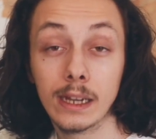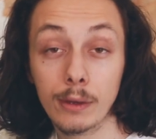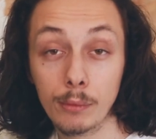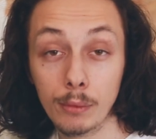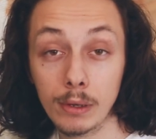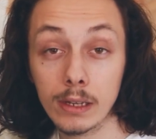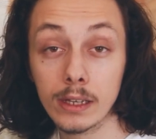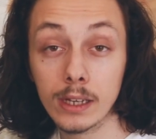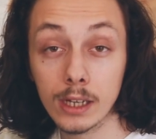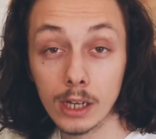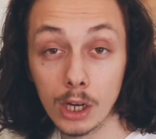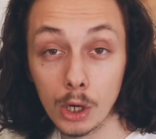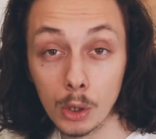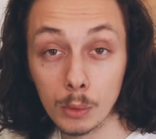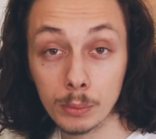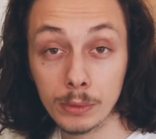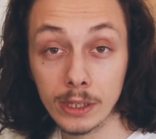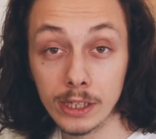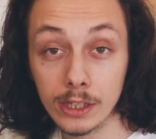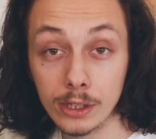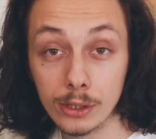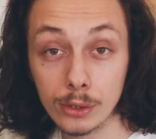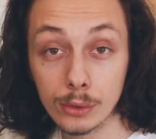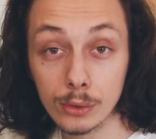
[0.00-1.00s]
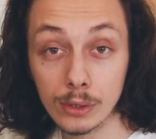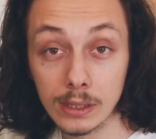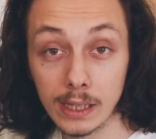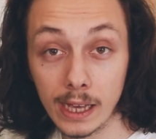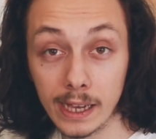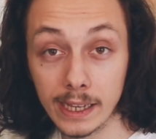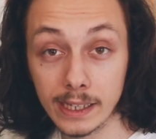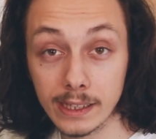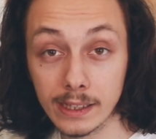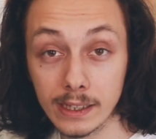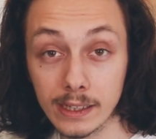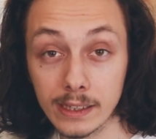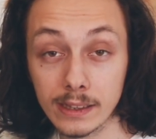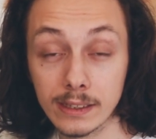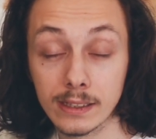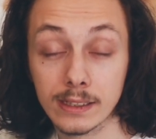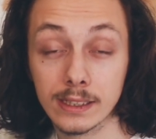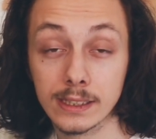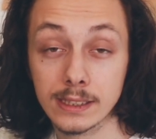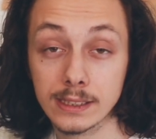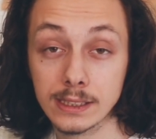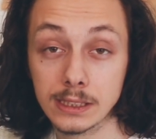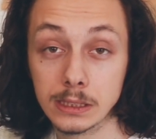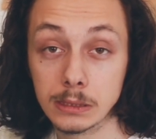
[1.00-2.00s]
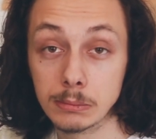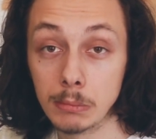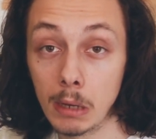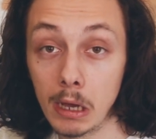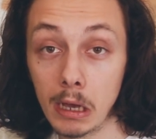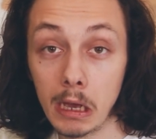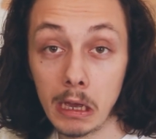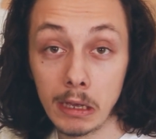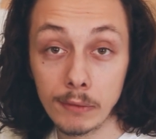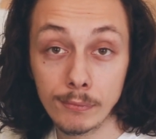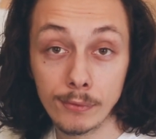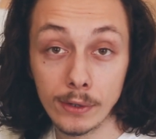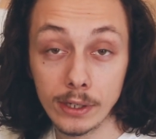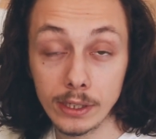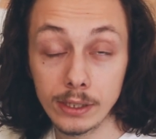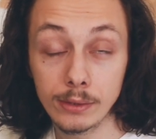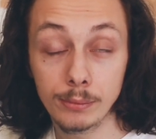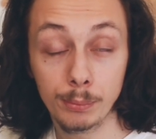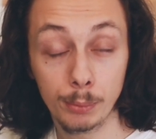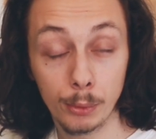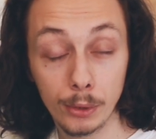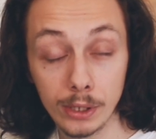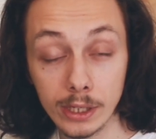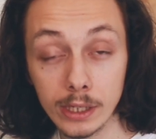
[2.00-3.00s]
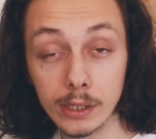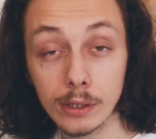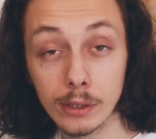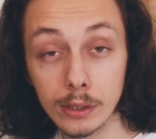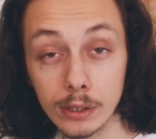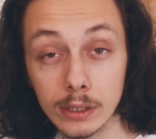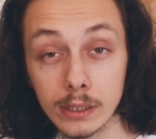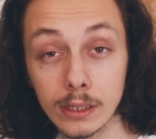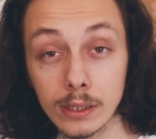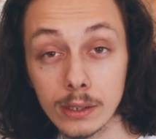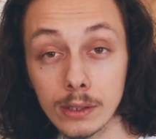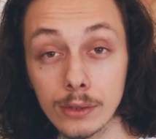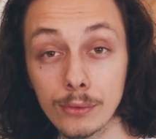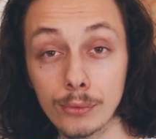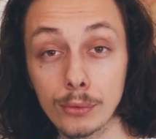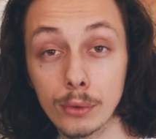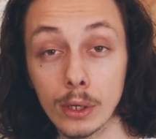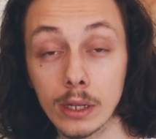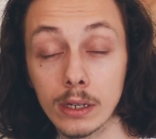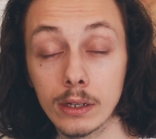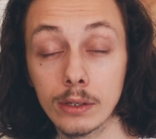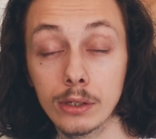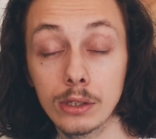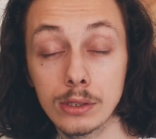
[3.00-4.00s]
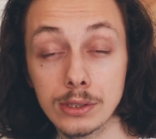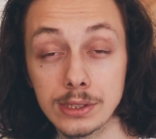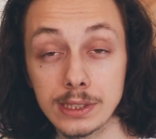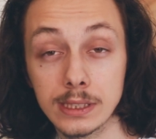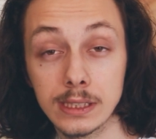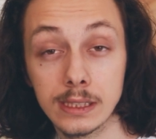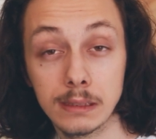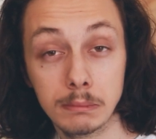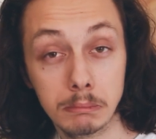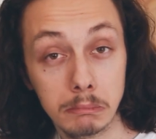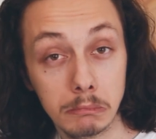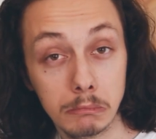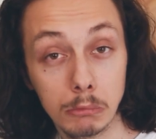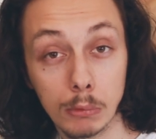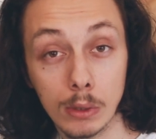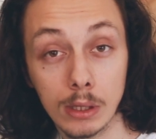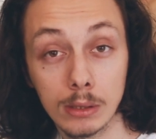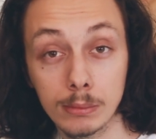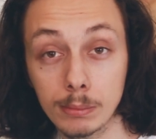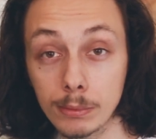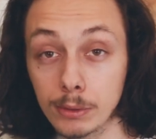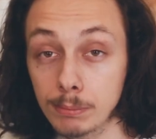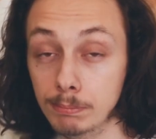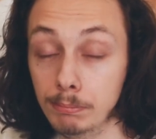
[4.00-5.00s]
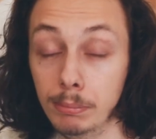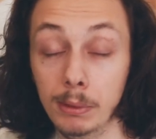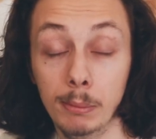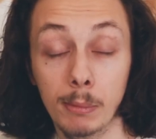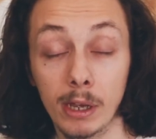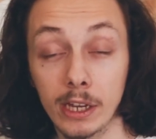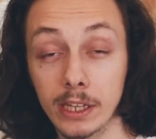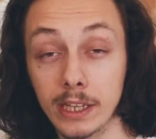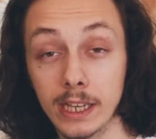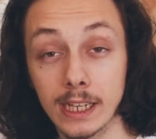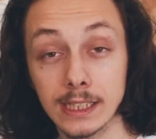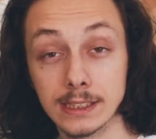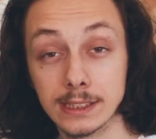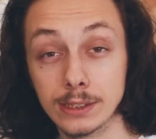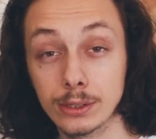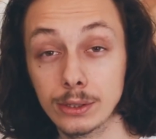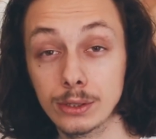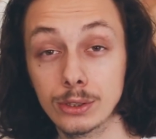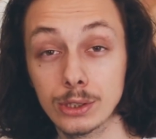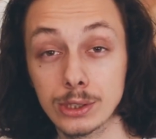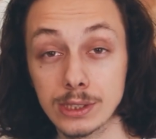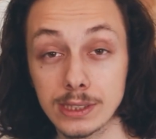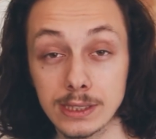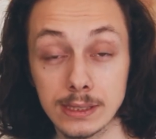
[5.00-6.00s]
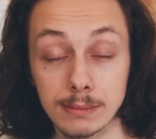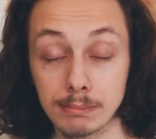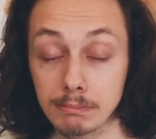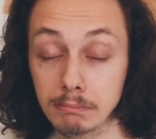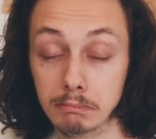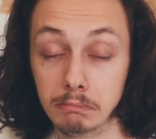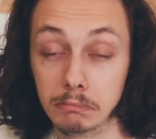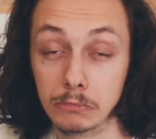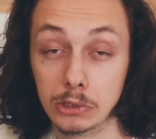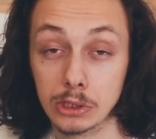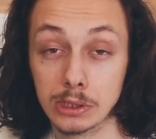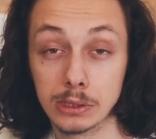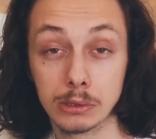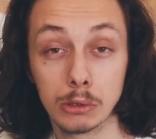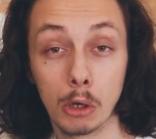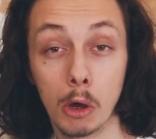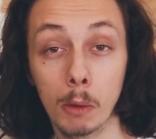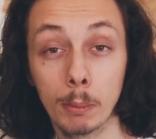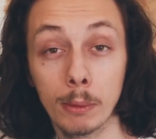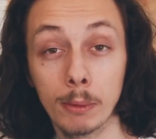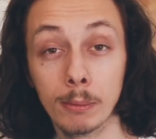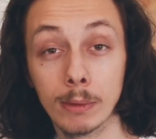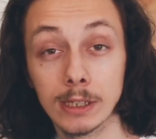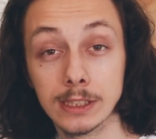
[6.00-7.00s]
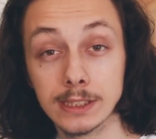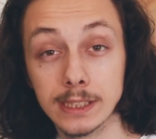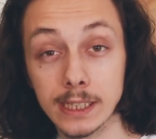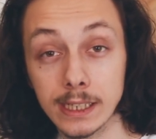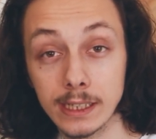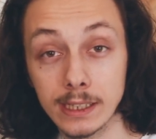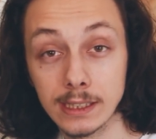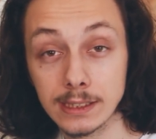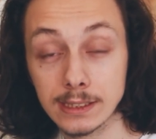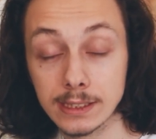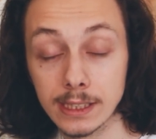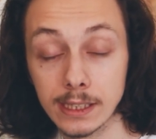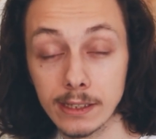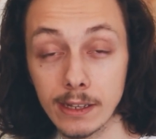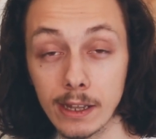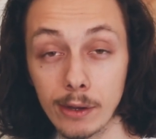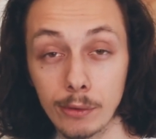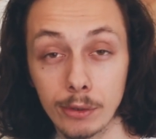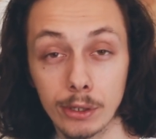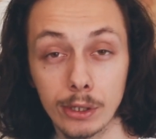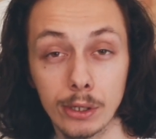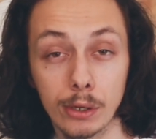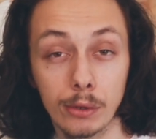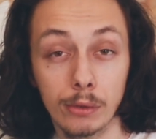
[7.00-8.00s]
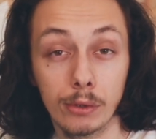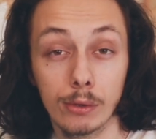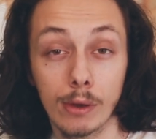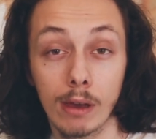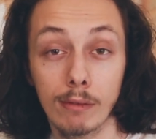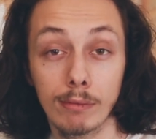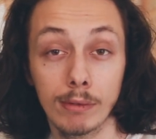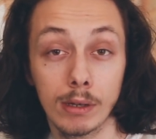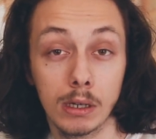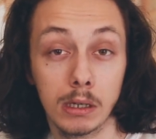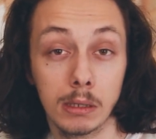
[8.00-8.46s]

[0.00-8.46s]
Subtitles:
I really hope that you like it because I find it pretty good. And if you wanna use it, well, be my guest. You just copy my settings and there you go. You have